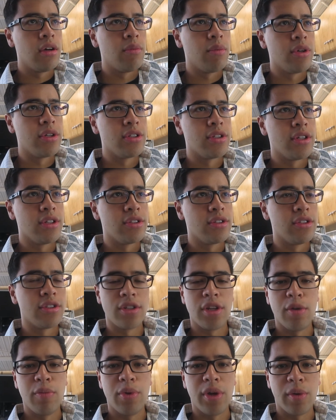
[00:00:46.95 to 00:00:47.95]
My sister's
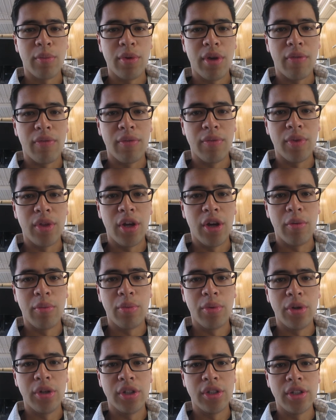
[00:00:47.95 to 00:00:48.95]
gonna pick me up from the
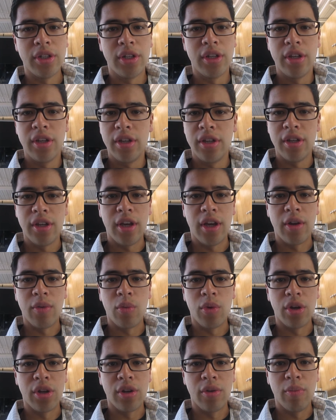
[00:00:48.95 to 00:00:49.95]
airport, and
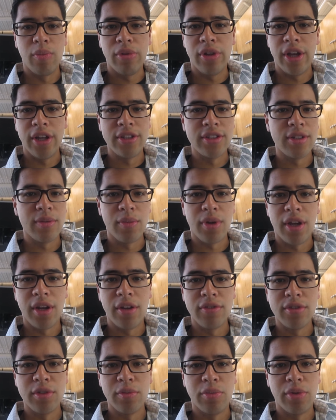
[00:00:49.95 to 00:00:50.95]
we're gonna plan some kind
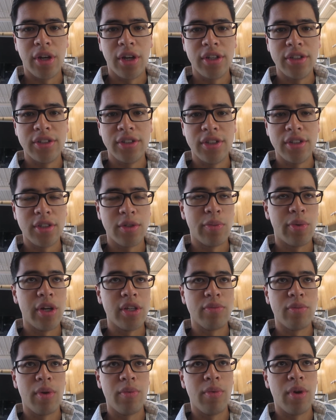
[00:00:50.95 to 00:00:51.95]
of surprise to
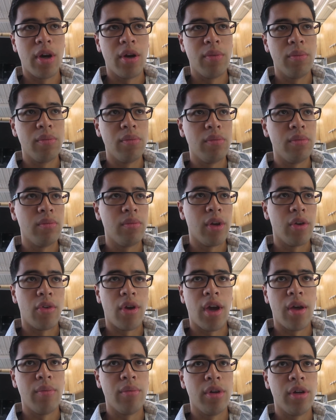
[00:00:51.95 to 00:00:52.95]
surprise my mom, my
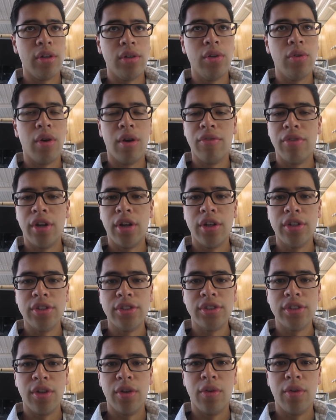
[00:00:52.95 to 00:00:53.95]
grandma, whoever
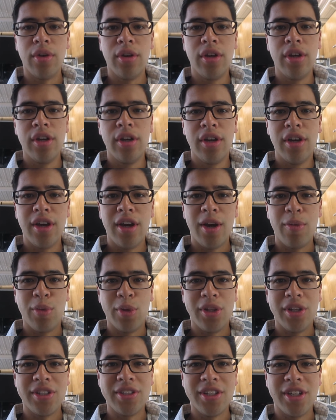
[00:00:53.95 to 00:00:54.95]
else. So, I'm
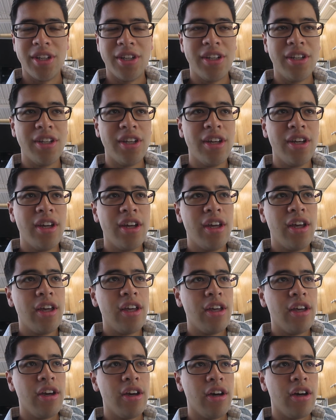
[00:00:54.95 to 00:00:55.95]
really excited.
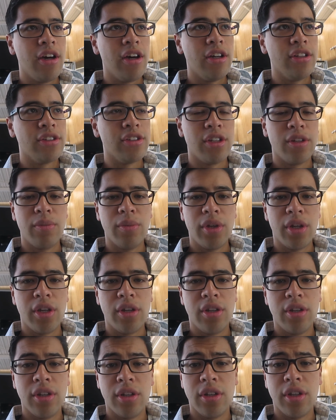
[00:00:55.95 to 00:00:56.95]
Uh, it's gonna be
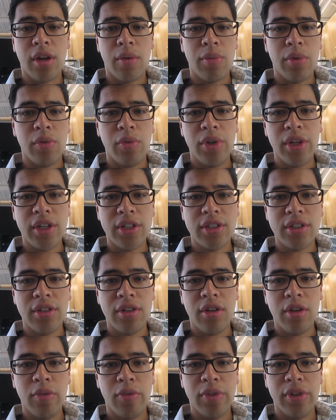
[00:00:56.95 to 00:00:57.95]
a good couple of weeks.
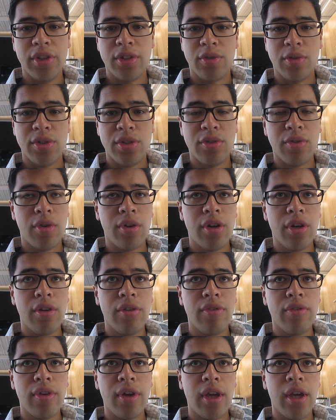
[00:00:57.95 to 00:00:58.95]
Hopefully, it's restorative
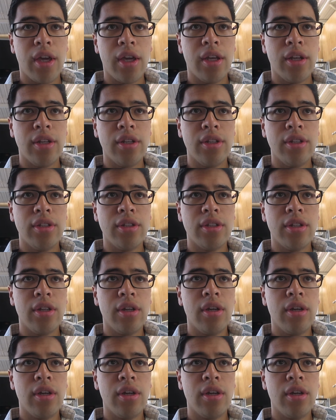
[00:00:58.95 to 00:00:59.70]
and